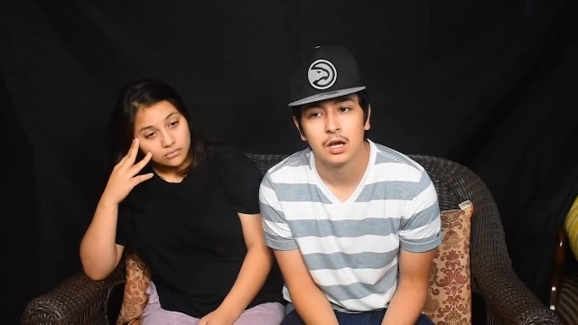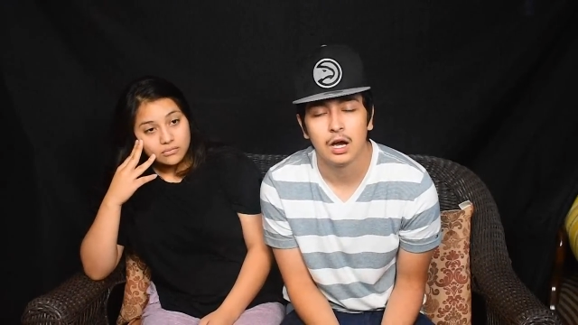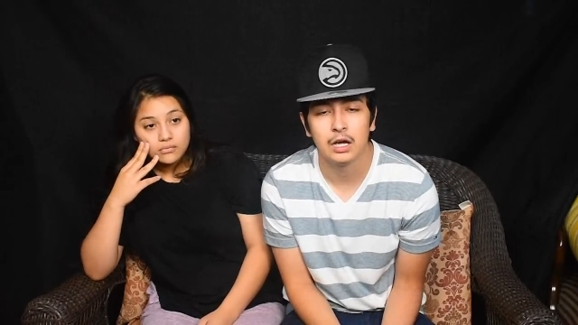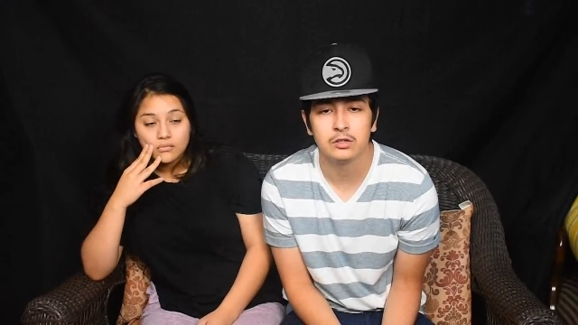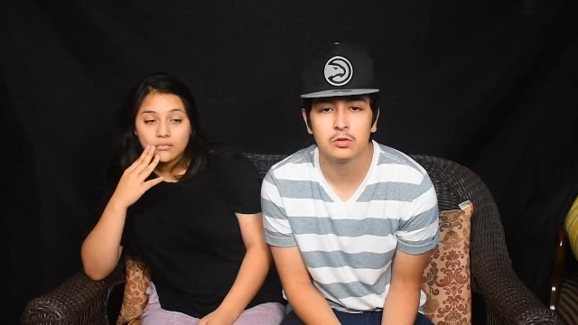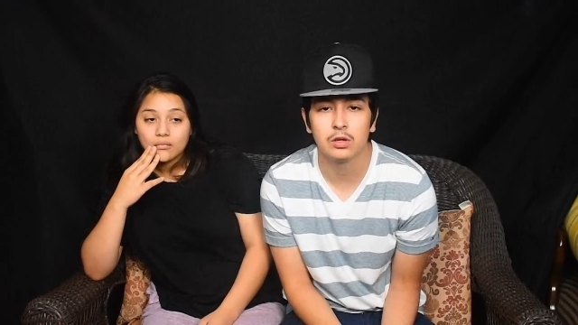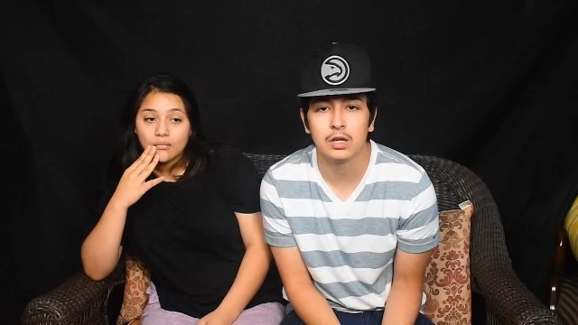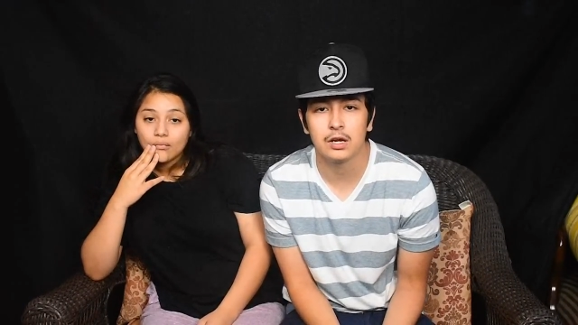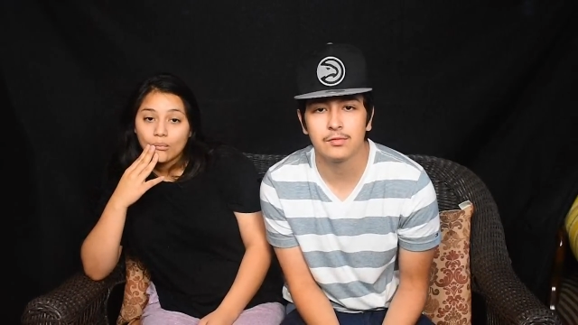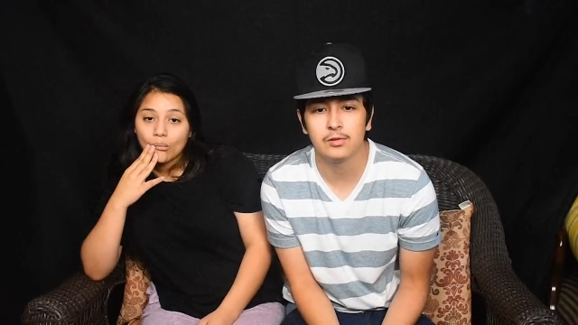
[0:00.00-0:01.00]
Speaker 1: I know a
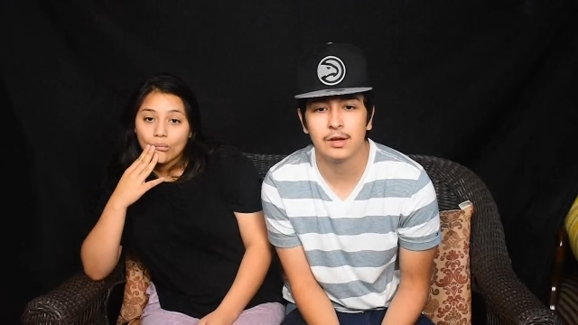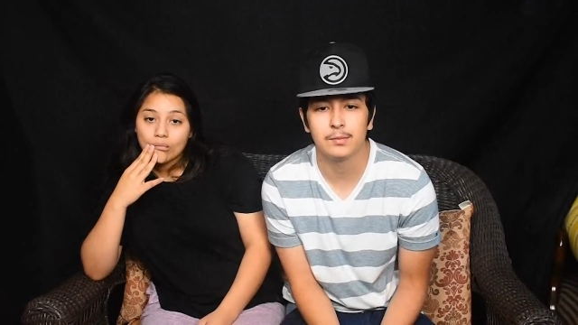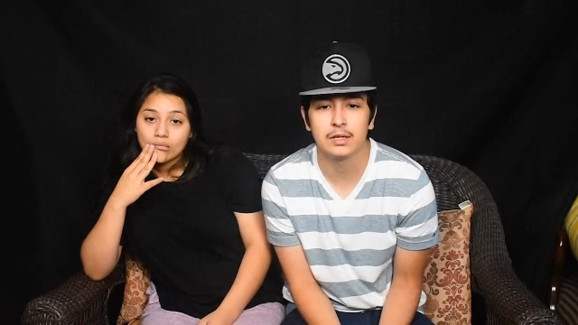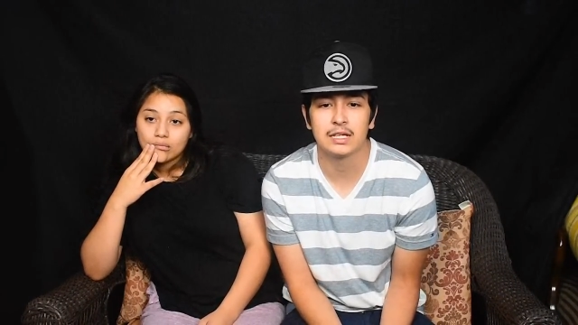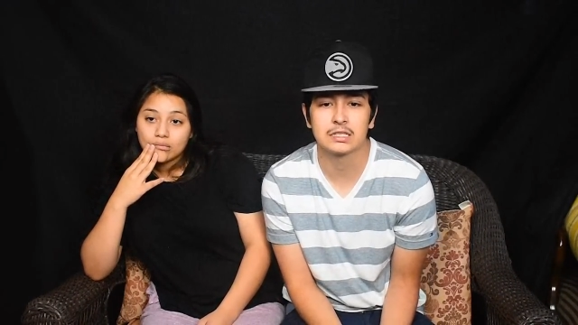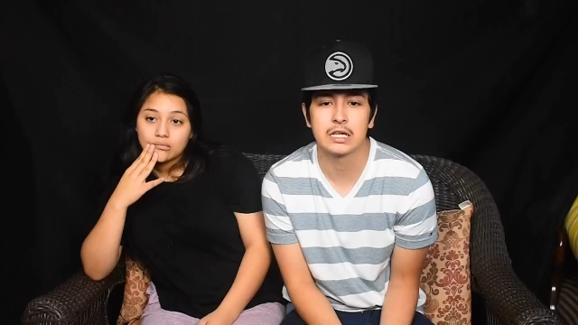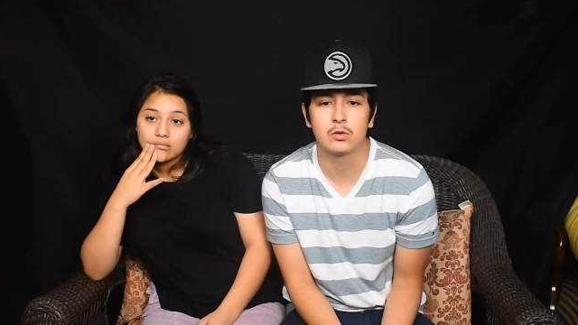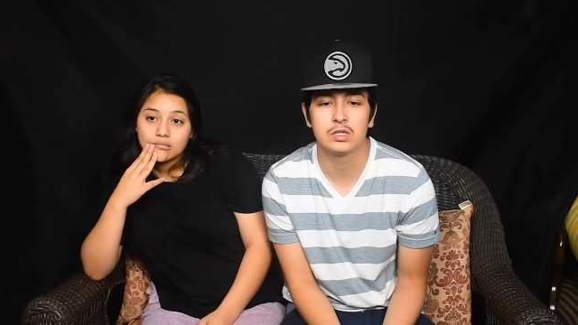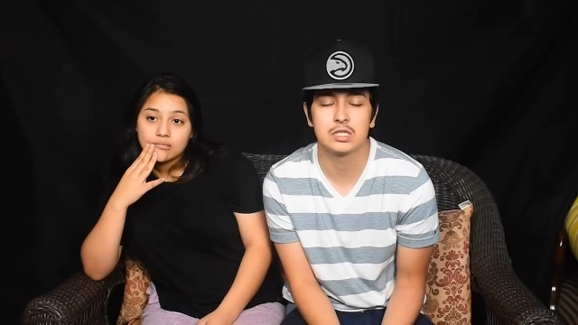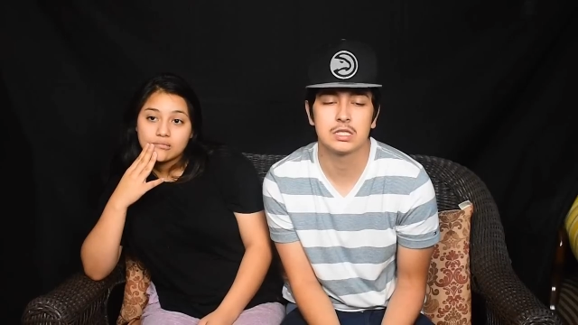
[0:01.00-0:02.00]
lot of you have been asking
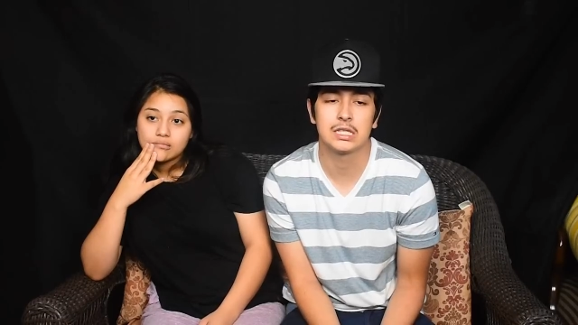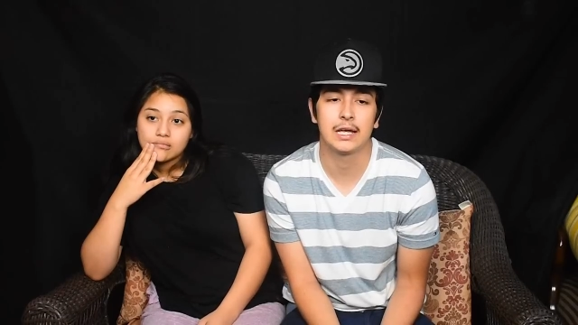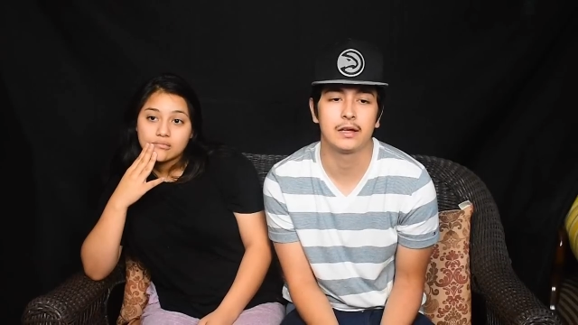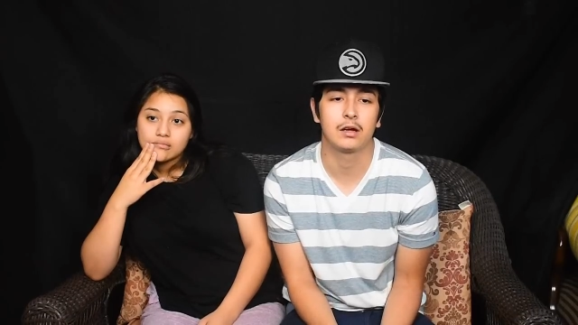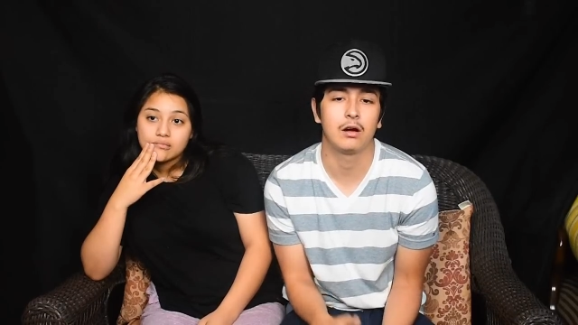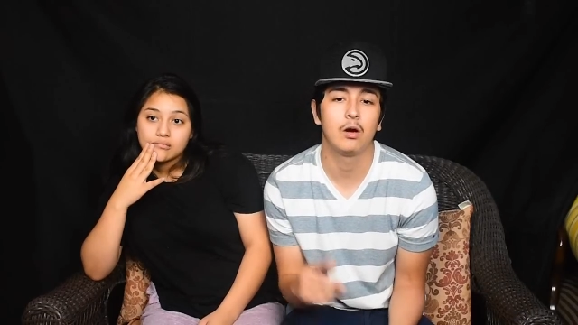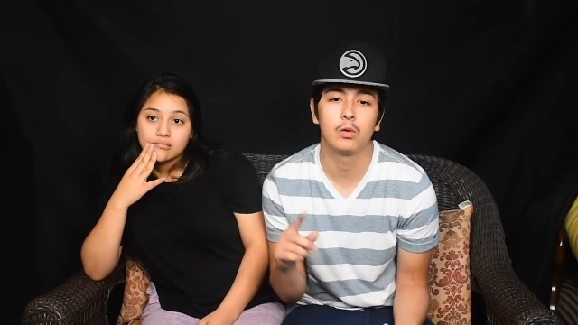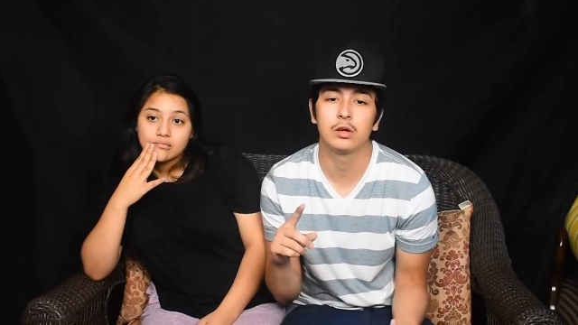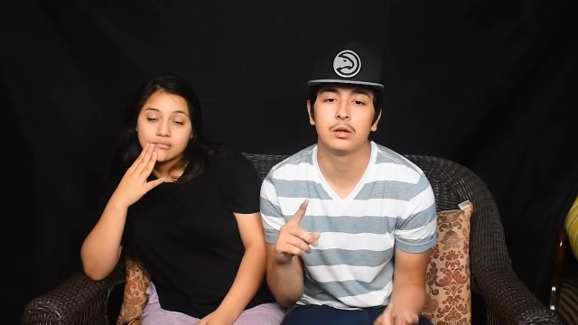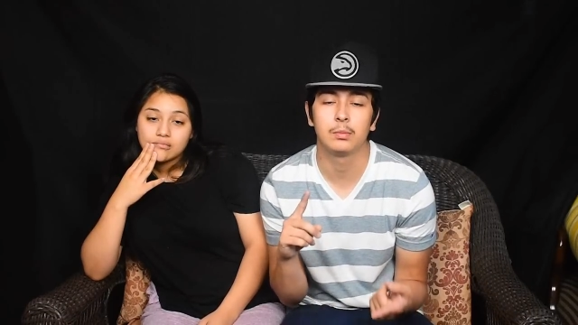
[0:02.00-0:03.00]
questions like, are we going to